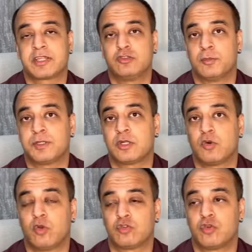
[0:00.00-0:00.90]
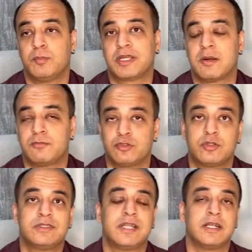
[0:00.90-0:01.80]
Jupiter also becomes your
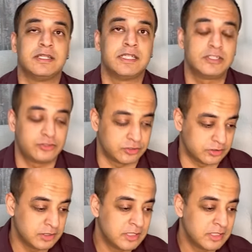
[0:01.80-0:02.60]
Dhanesha.